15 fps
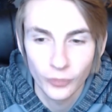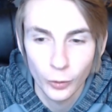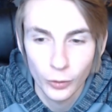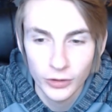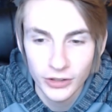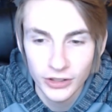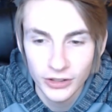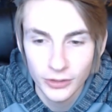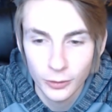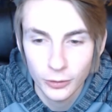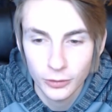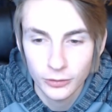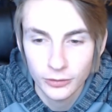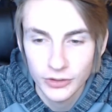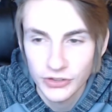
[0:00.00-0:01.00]
40,
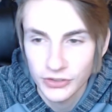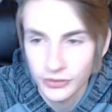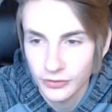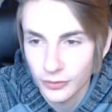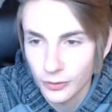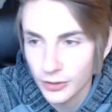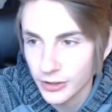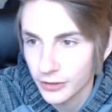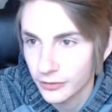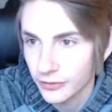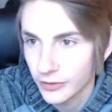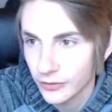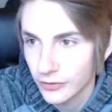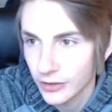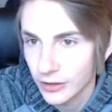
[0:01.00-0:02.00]
or is it 40 or
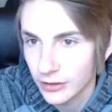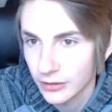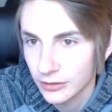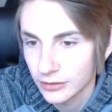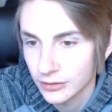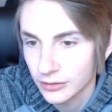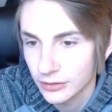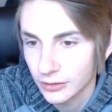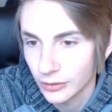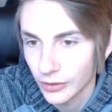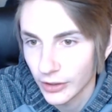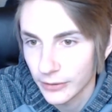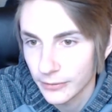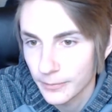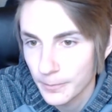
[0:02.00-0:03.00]
50?
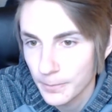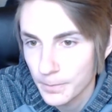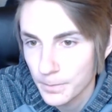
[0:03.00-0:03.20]
Hold on.